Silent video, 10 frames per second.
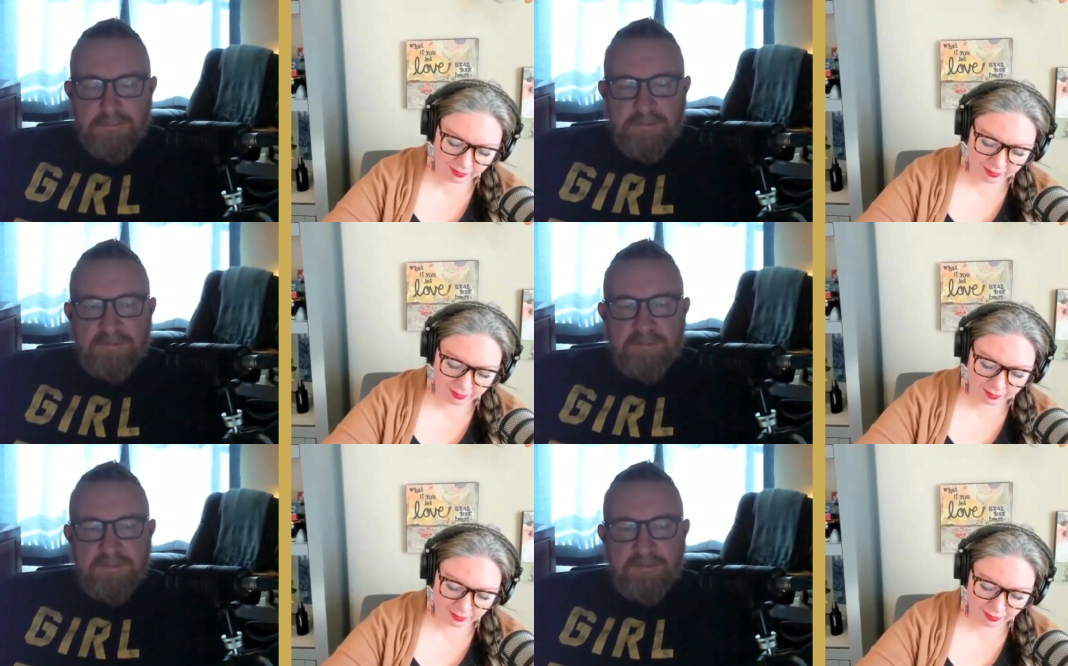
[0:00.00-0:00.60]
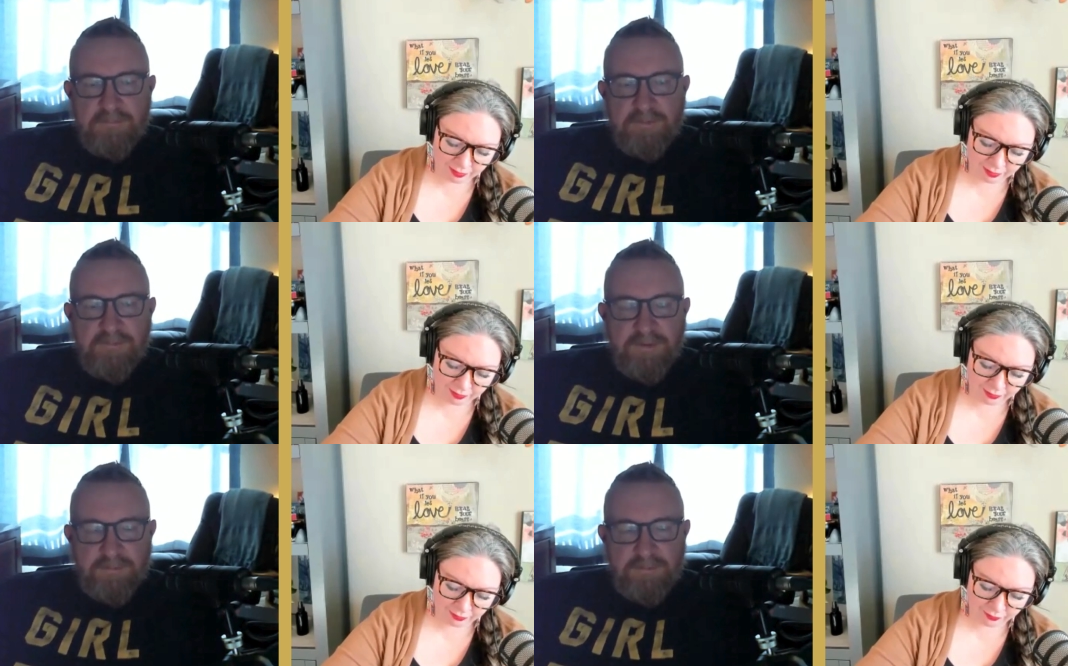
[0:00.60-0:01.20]
Speaker 1: position
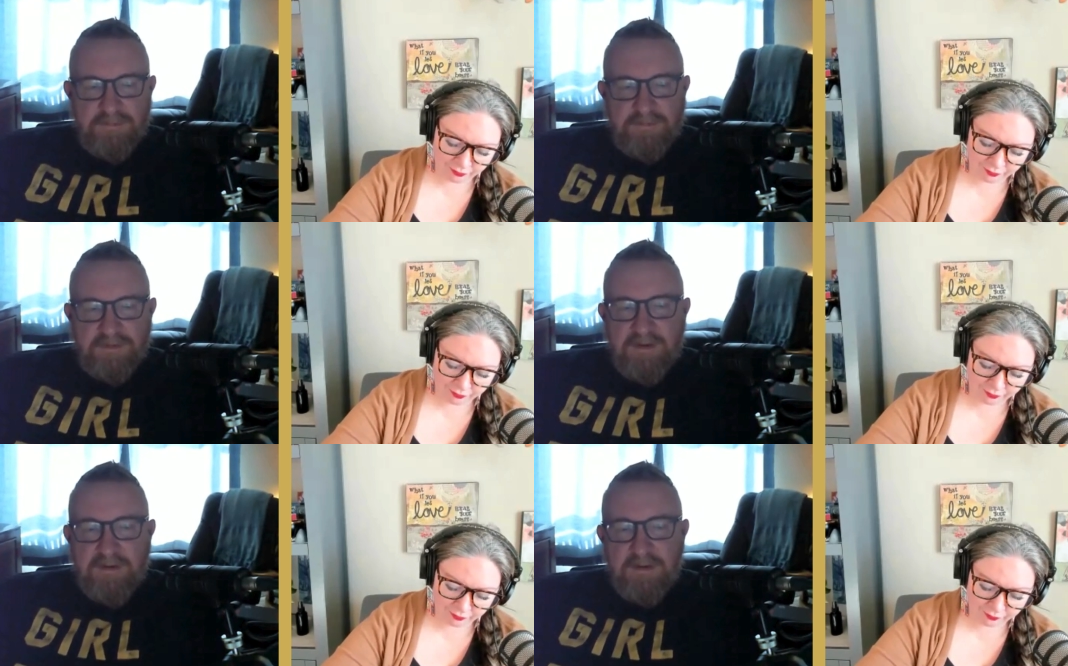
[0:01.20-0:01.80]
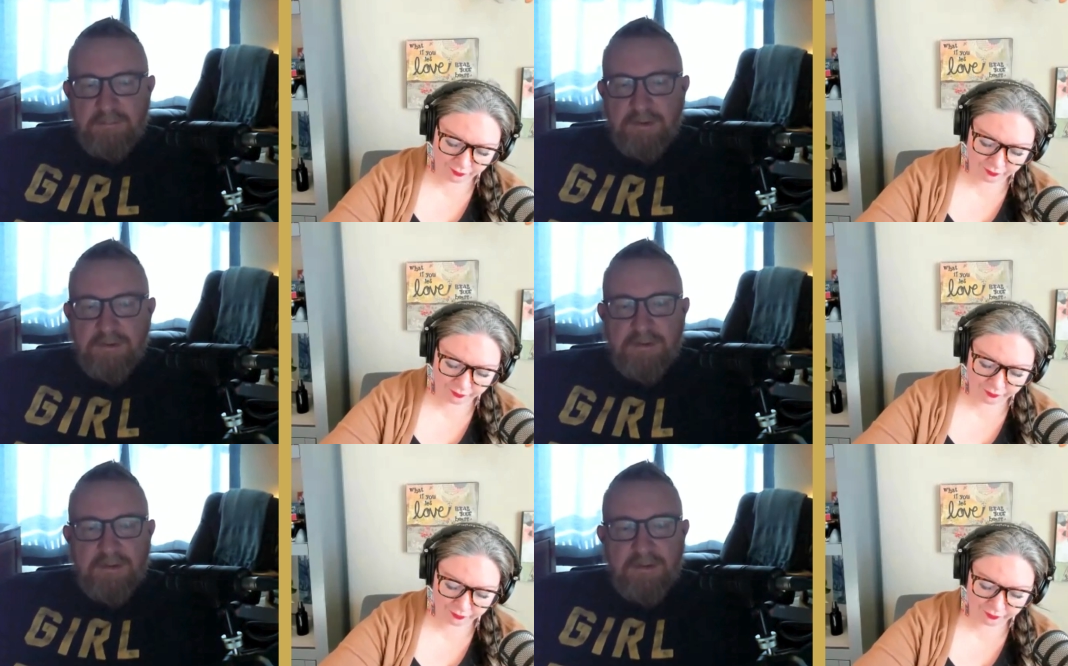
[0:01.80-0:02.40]
we've come to this dynamic